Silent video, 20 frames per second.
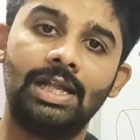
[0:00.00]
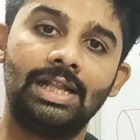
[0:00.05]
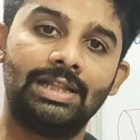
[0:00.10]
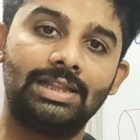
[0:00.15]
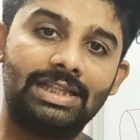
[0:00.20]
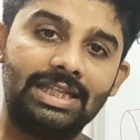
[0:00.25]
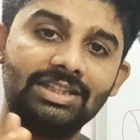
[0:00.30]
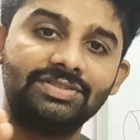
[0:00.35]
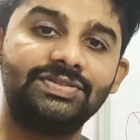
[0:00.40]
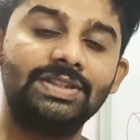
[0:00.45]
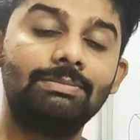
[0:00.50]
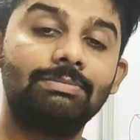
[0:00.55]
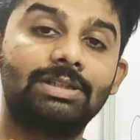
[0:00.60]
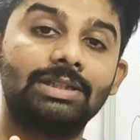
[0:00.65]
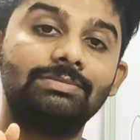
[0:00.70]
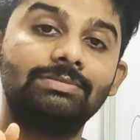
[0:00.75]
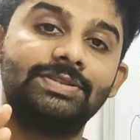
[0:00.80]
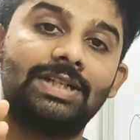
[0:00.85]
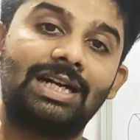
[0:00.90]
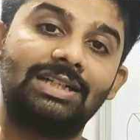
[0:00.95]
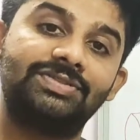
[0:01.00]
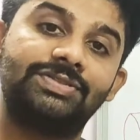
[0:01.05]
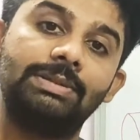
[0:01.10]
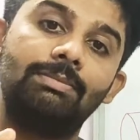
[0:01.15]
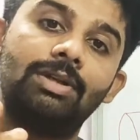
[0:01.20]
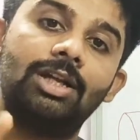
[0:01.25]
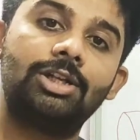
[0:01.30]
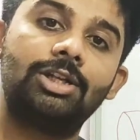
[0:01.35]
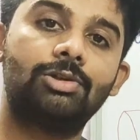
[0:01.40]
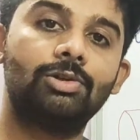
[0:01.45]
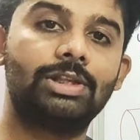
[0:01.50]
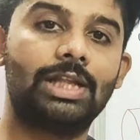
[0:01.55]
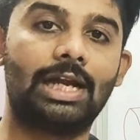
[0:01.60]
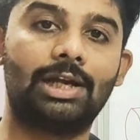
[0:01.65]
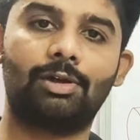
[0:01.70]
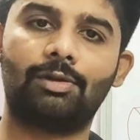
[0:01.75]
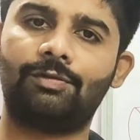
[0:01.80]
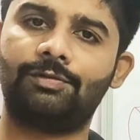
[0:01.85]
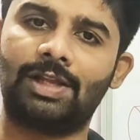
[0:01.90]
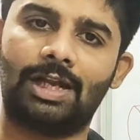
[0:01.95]
These symptoms are similar to that
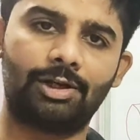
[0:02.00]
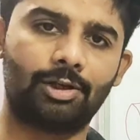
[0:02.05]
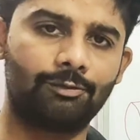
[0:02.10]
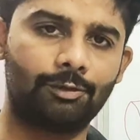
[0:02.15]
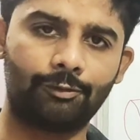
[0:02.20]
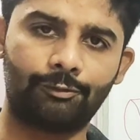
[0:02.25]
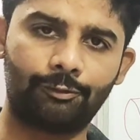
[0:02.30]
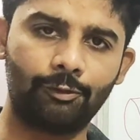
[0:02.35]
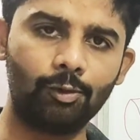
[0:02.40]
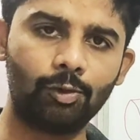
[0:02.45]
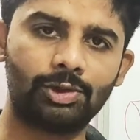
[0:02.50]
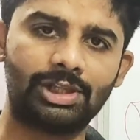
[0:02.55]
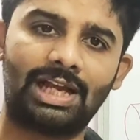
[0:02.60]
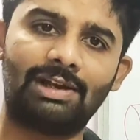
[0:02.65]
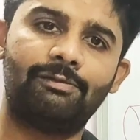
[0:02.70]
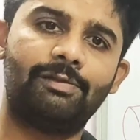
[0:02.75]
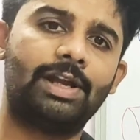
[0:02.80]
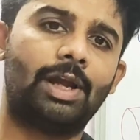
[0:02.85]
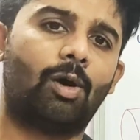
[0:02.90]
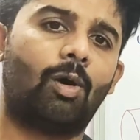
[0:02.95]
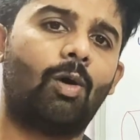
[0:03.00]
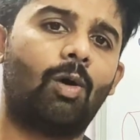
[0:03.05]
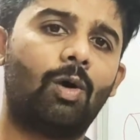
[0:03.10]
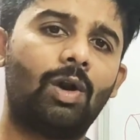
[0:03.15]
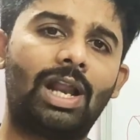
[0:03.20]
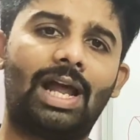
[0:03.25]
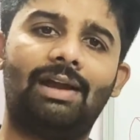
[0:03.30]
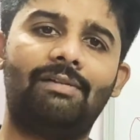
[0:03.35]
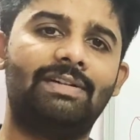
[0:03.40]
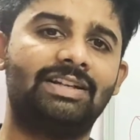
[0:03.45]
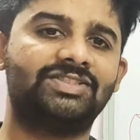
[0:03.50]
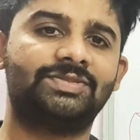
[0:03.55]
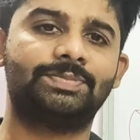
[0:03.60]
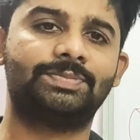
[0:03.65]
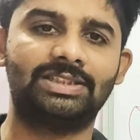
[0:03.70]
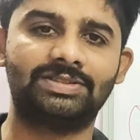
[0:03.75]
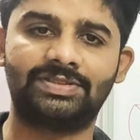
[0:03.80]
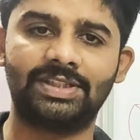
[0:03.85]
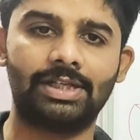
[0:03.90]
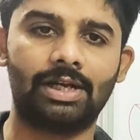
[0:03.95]
of a flu that we all have
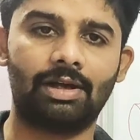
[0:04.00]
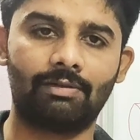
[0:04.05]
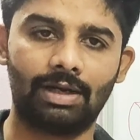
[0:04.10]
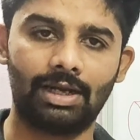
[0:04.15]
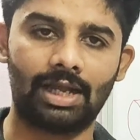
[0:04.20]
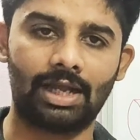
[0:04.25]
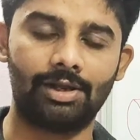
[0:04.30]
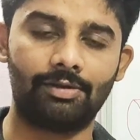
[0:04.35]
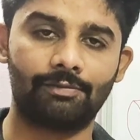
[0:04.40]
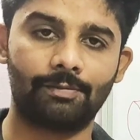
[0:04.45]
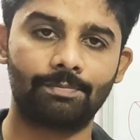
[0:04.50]
experienced in our life.